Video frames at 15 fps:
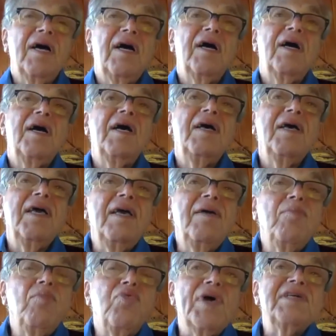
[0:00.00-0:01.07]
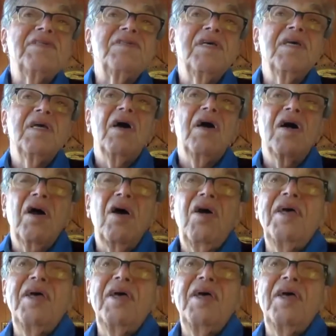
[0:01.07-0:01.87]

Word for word: uh, embracing a